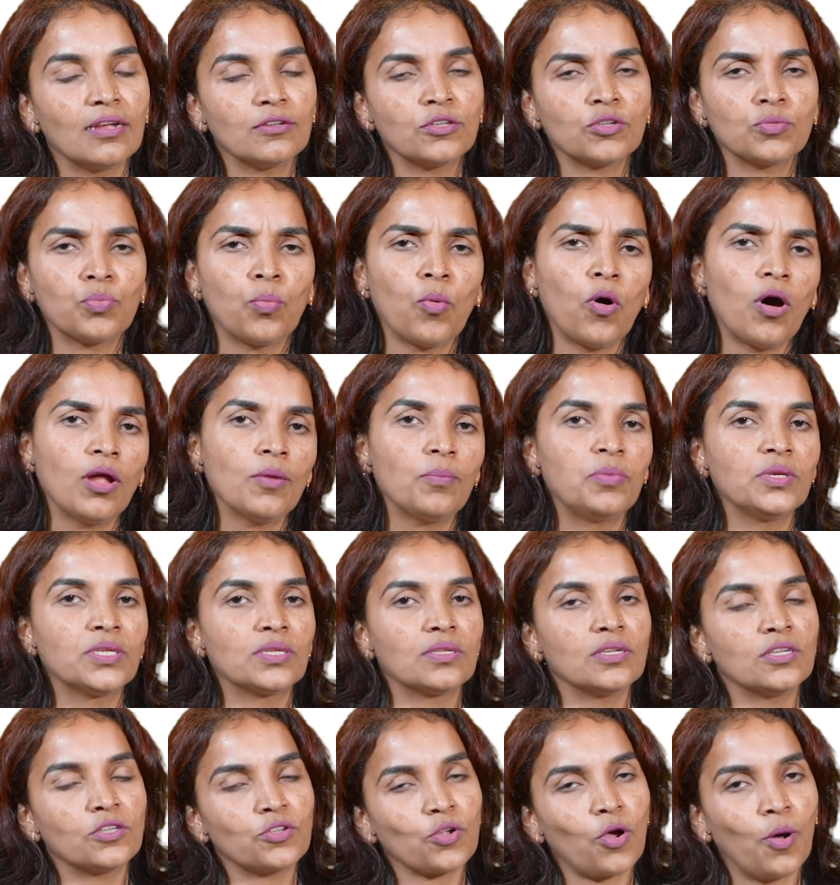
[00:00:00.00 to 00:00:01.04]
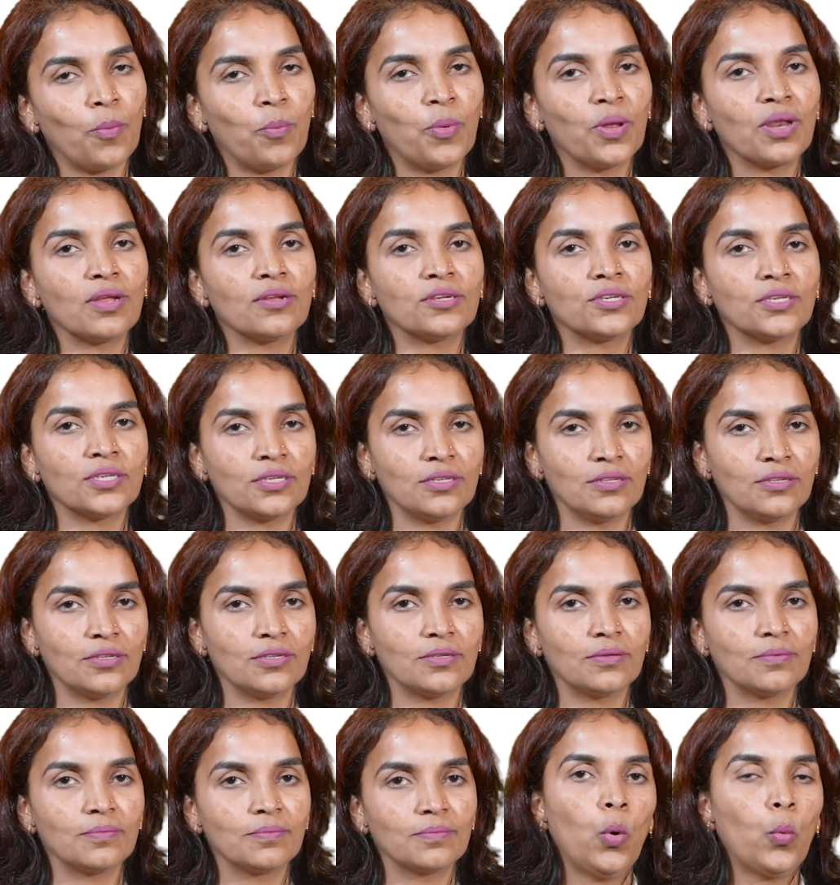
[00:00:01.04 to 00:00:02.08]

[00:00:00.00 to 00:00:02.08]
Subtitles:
small business operations.